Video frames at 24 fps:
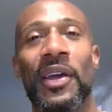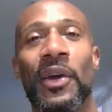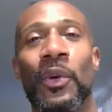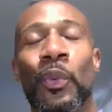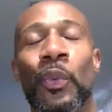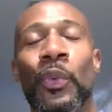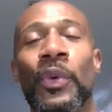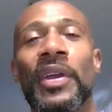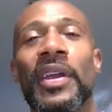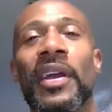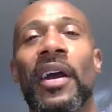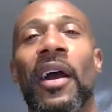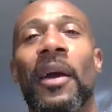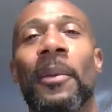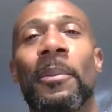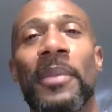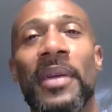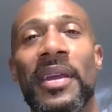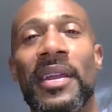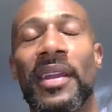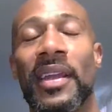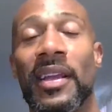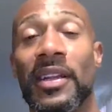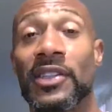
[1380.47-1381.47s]
we are
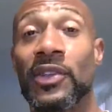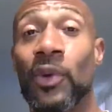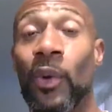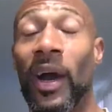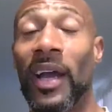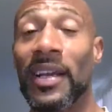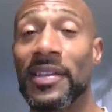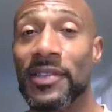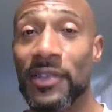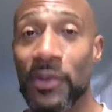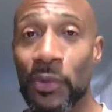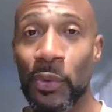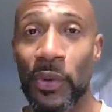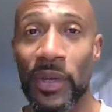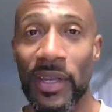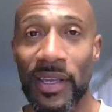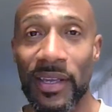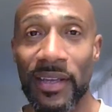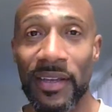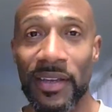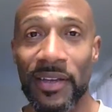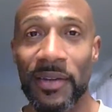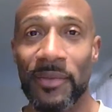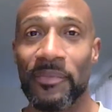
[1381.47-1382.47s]
meeting twice a
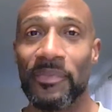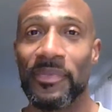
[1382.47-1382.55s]
week.